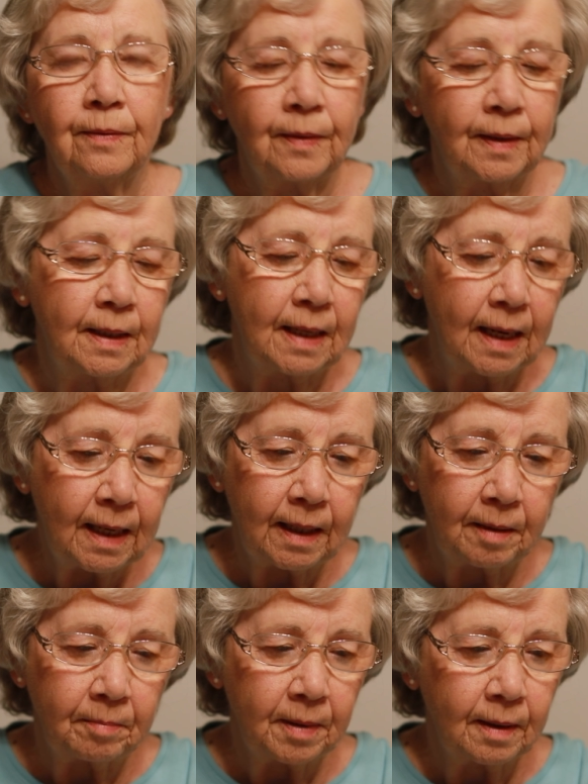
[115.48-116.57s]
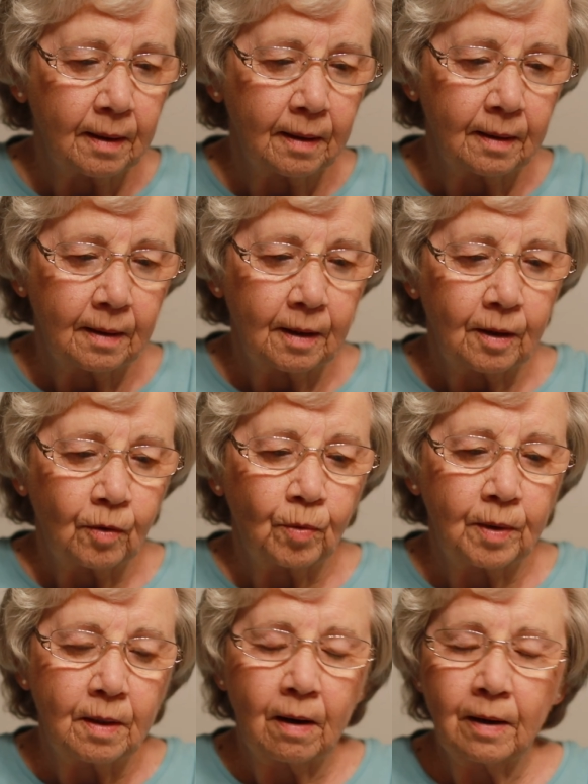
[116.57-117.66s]
the name
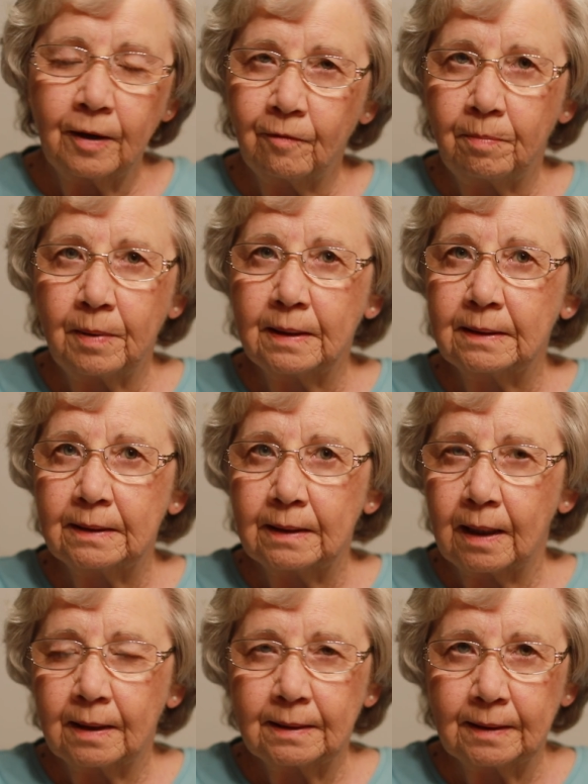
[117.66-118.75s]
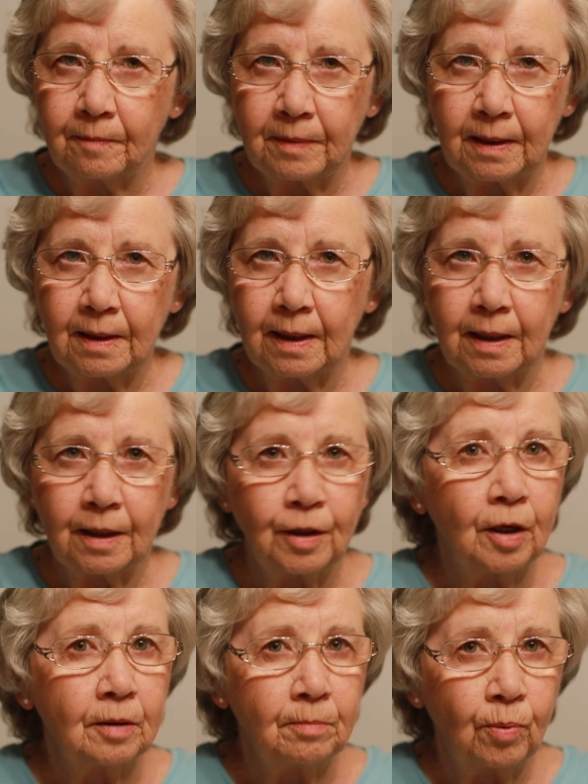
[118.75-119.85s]
would not have been something that a
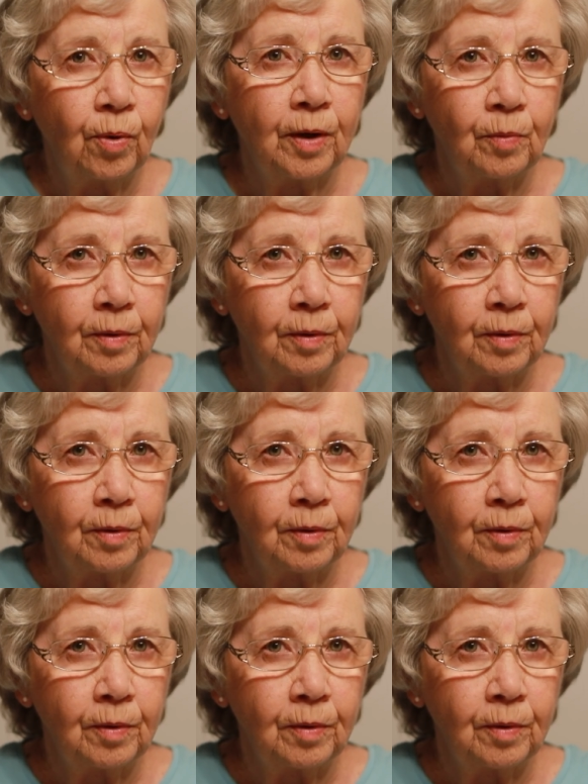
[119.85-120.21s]
young boy